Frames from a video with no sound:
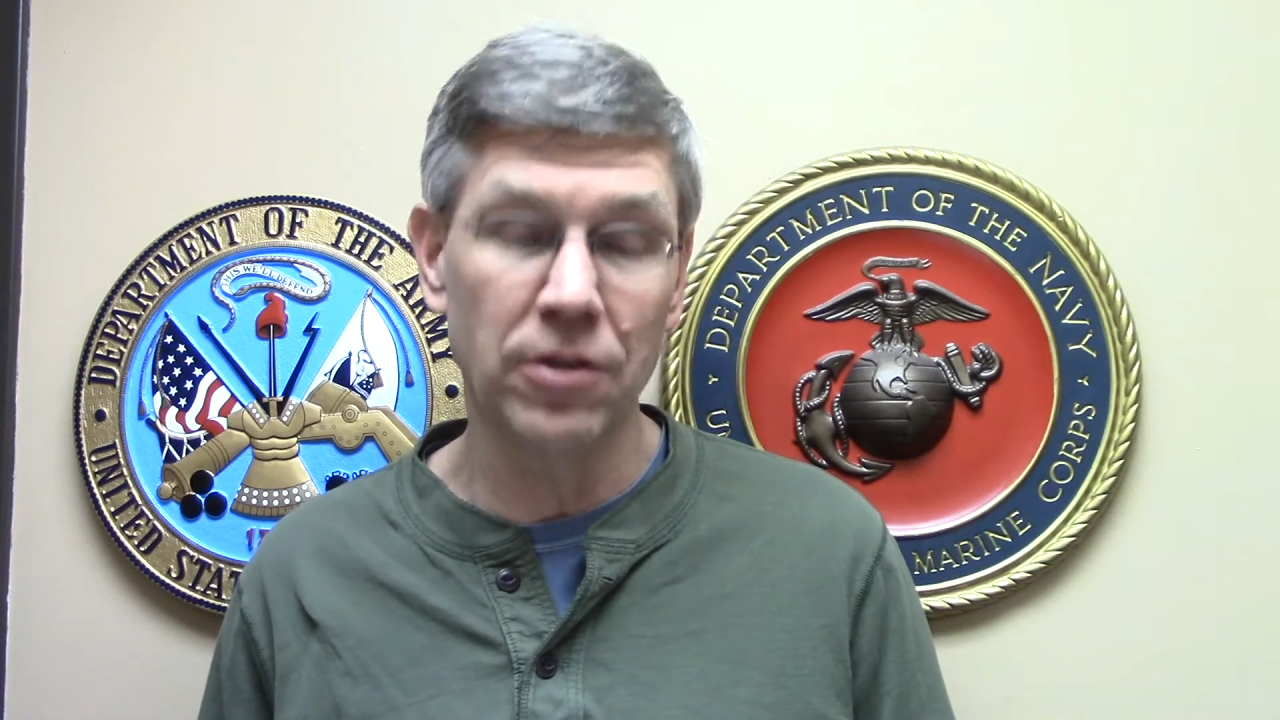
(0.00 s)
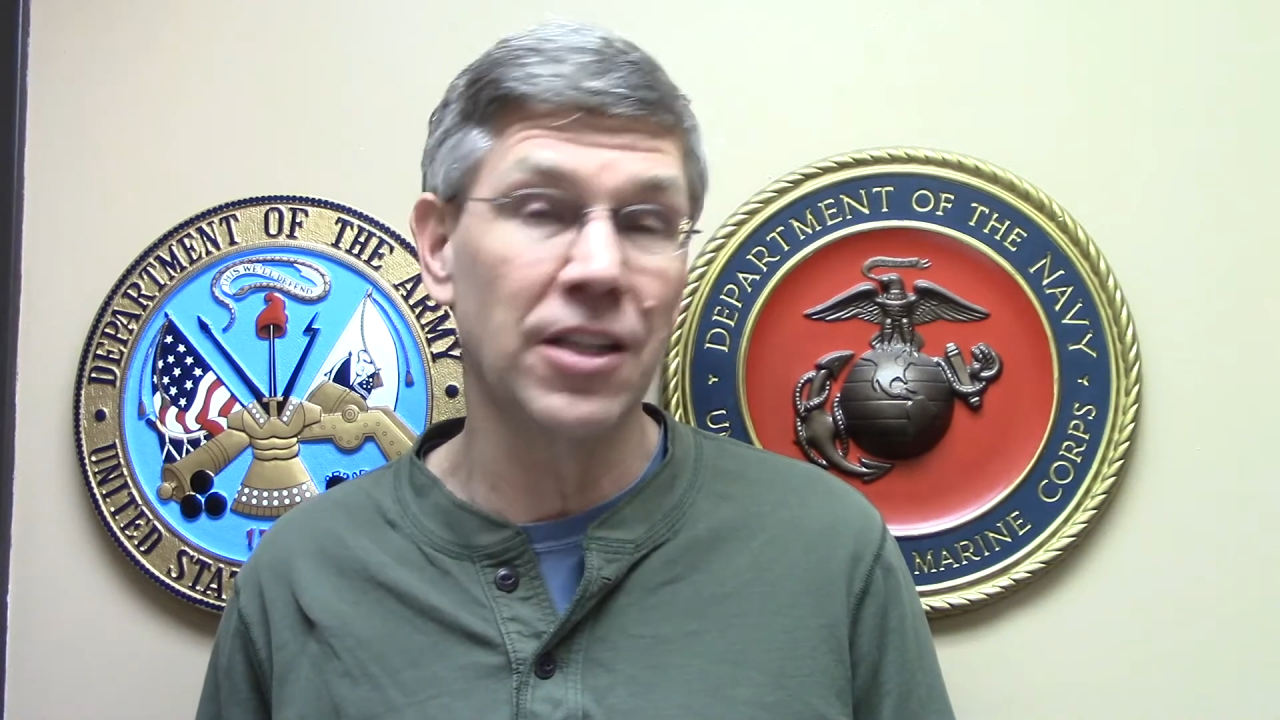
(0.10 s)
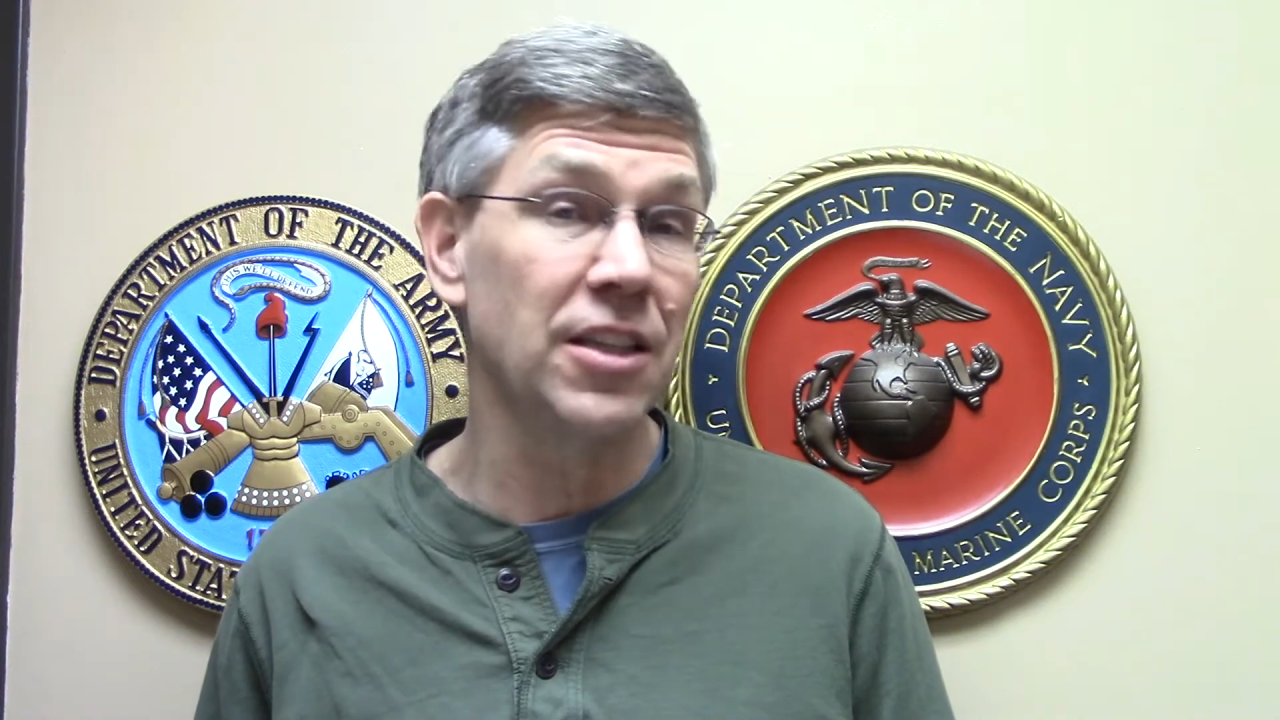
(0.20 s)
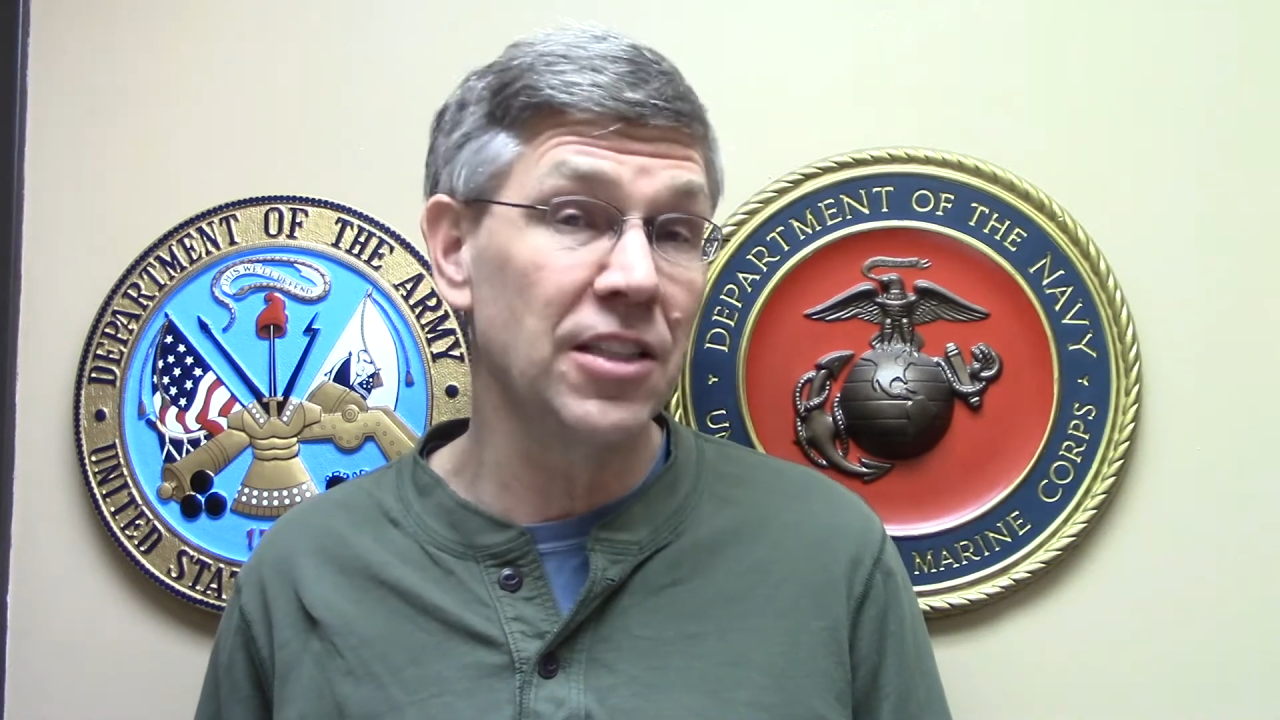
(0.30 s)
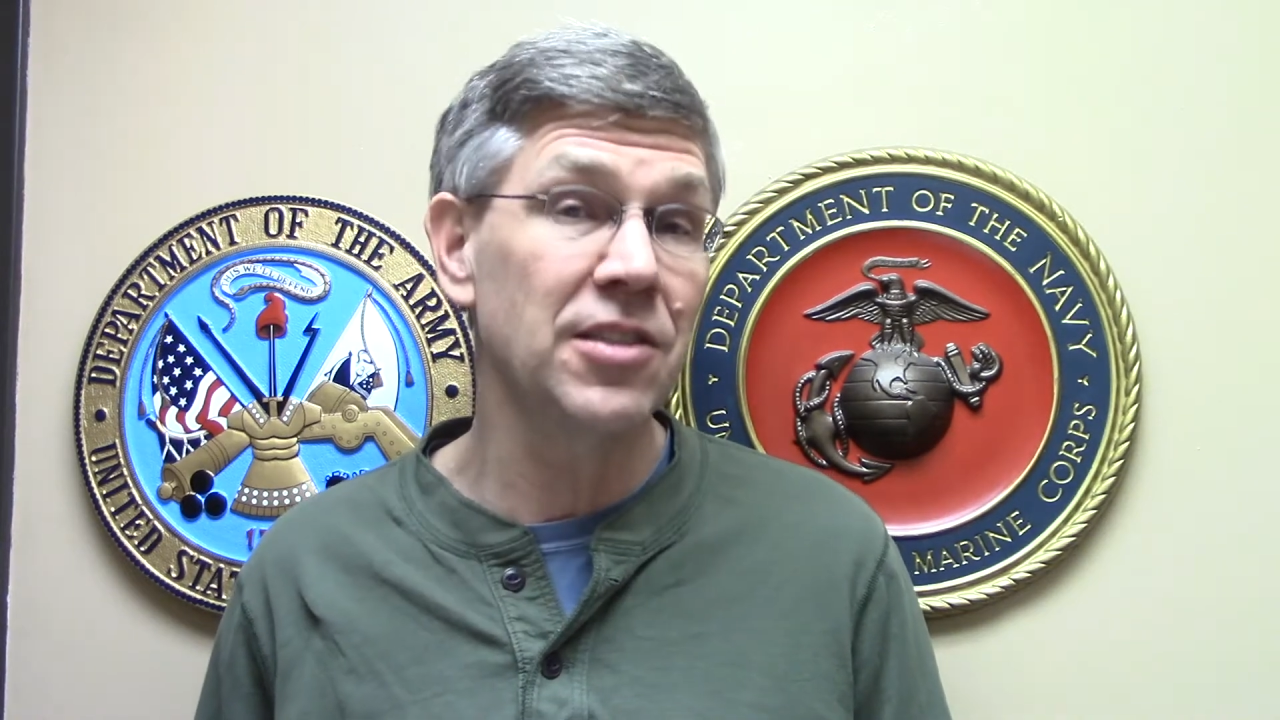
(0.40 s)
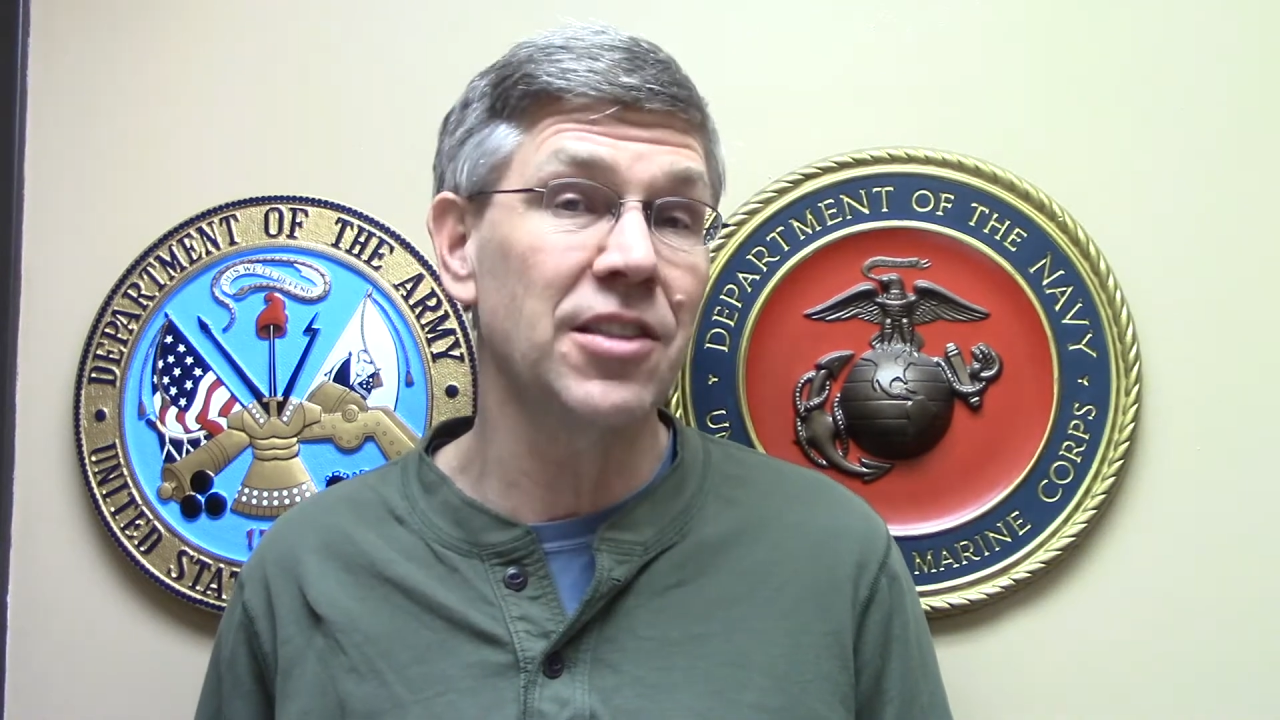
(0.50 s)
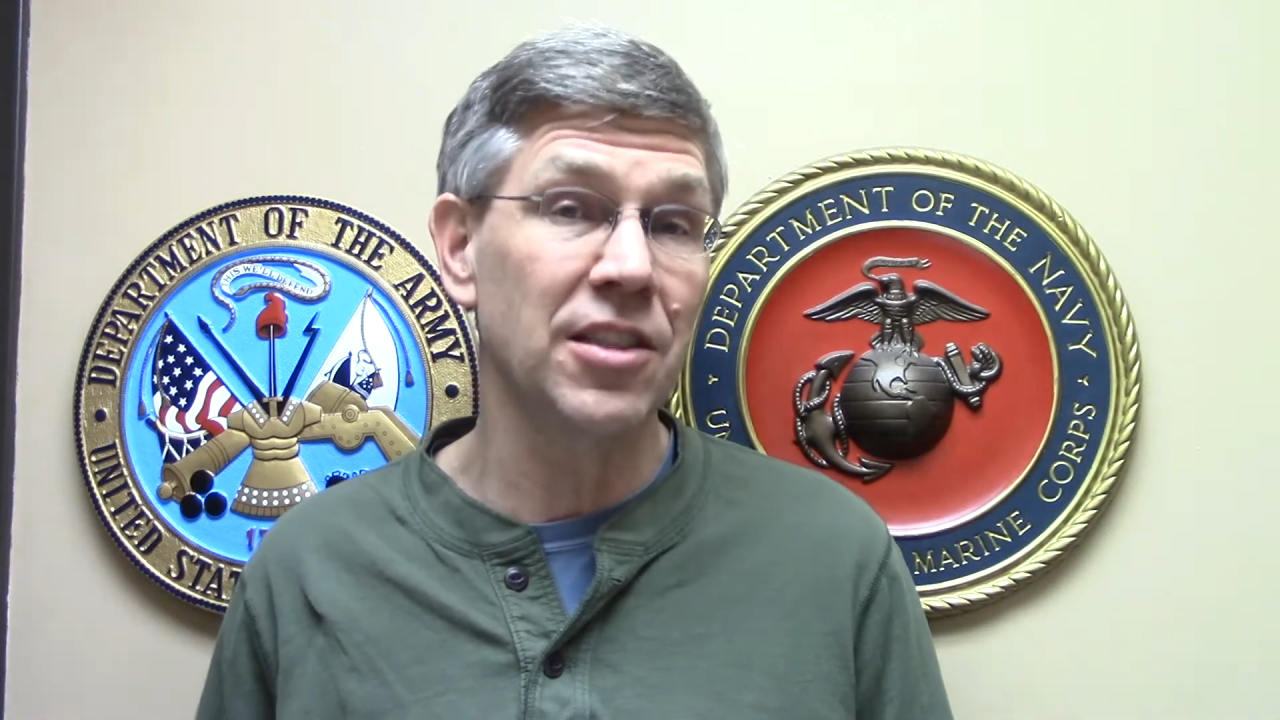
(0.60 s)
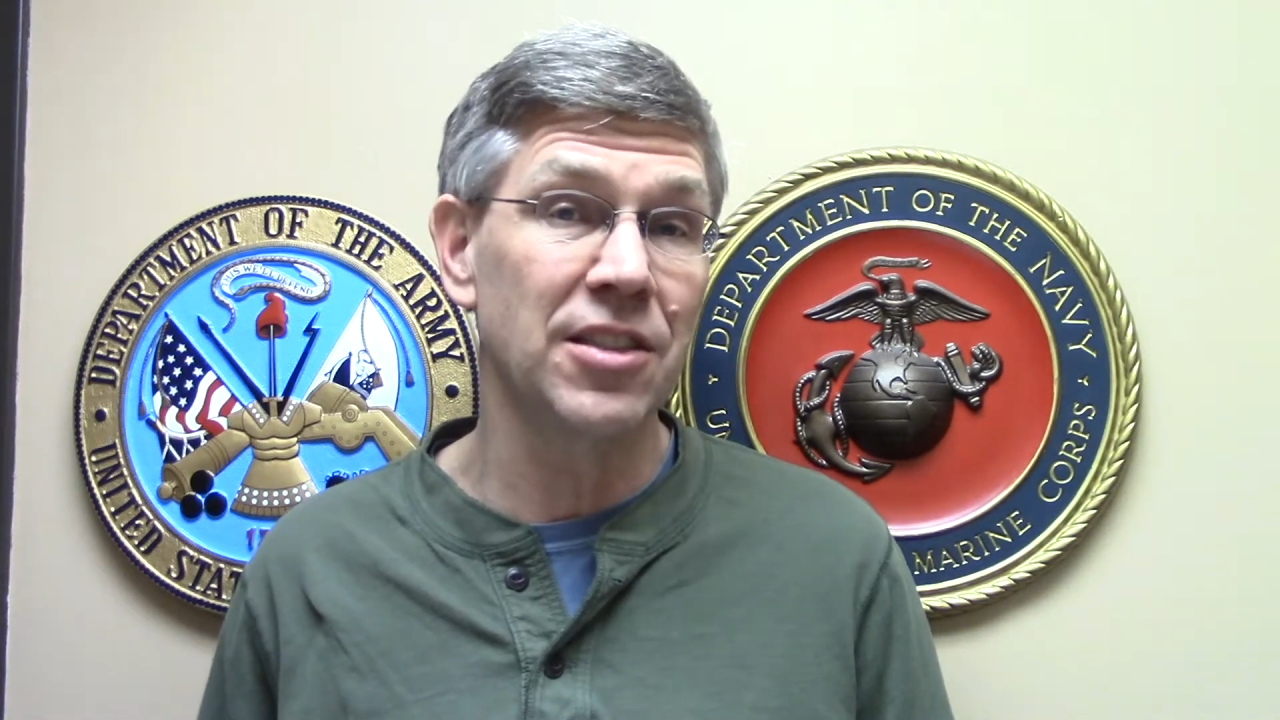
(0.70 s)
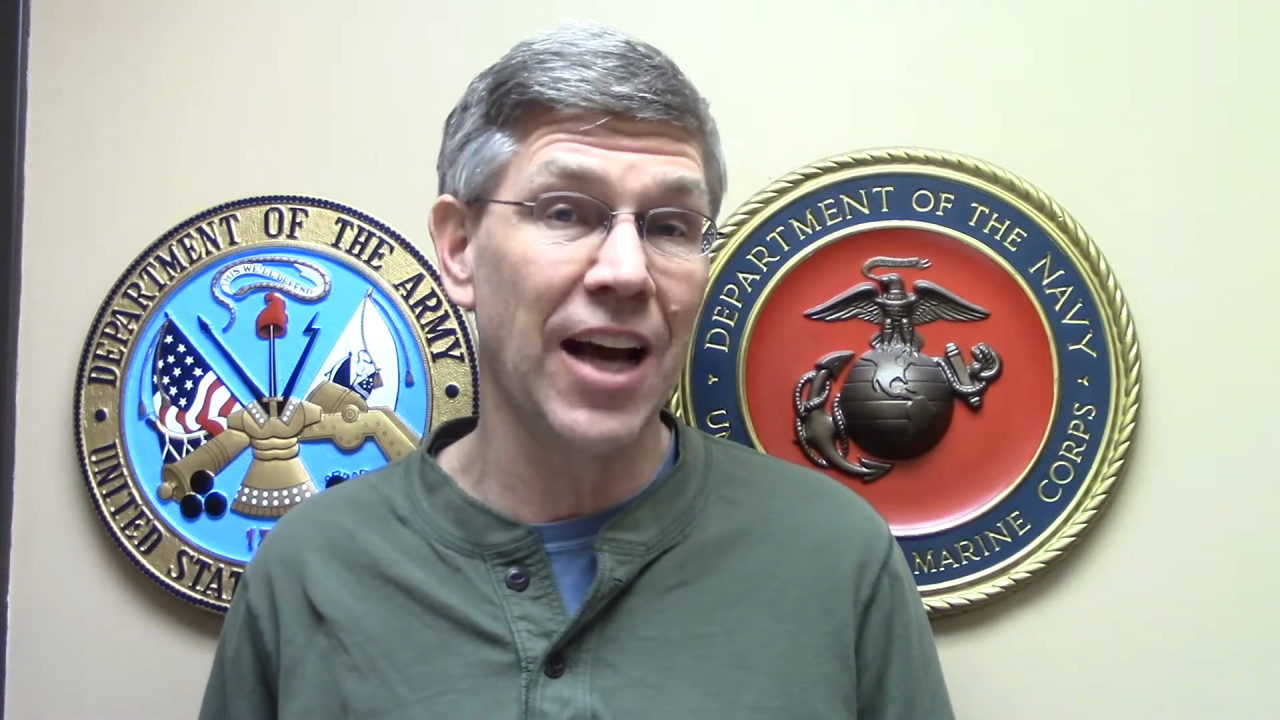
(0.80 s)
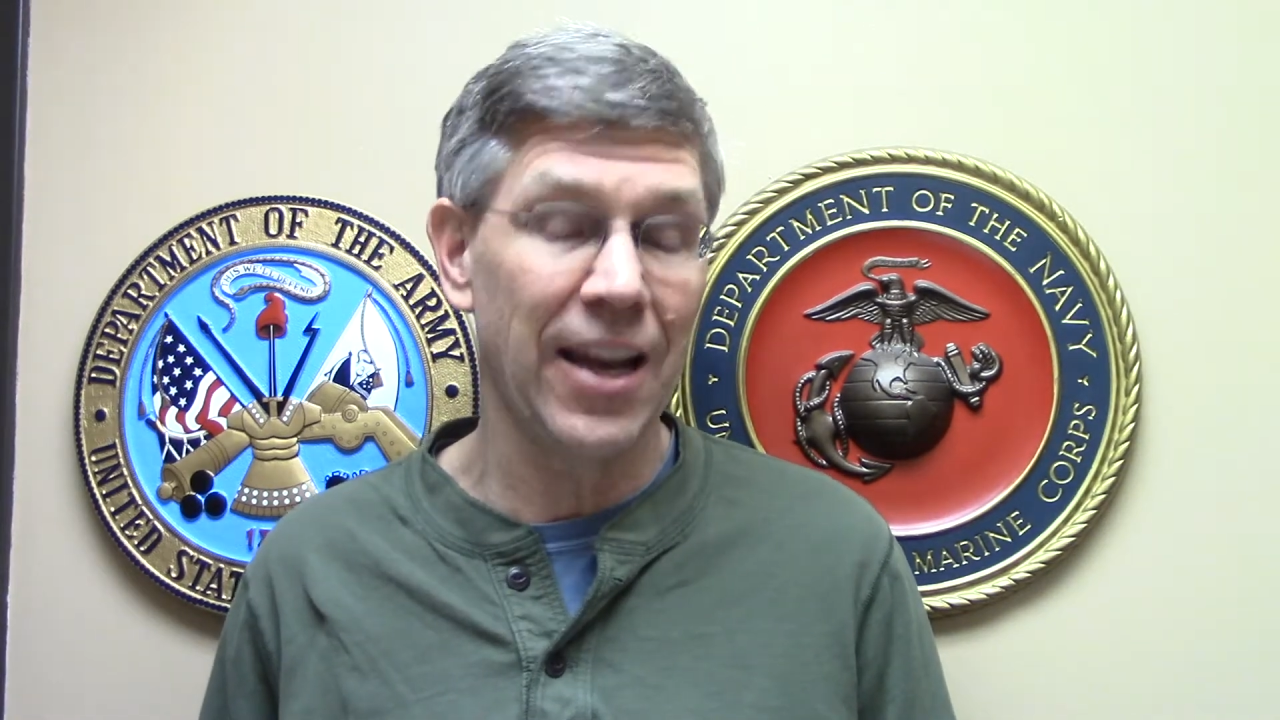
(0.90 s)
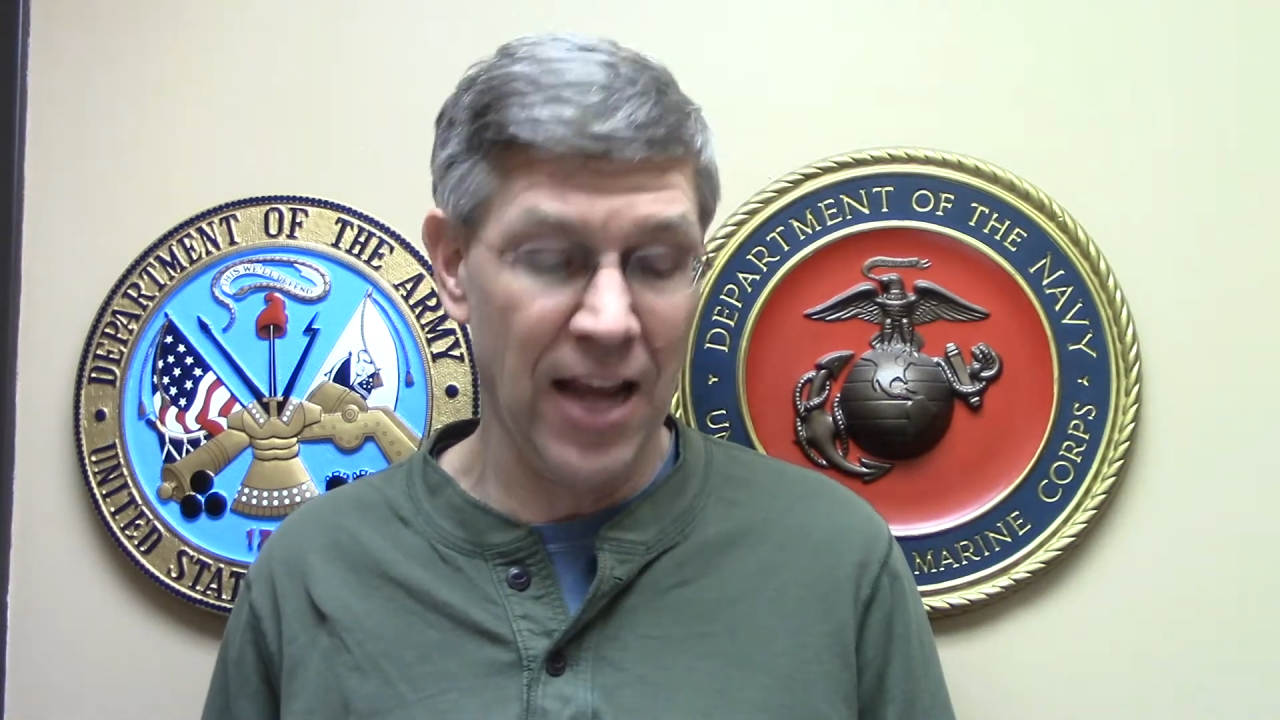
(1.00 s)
that this does not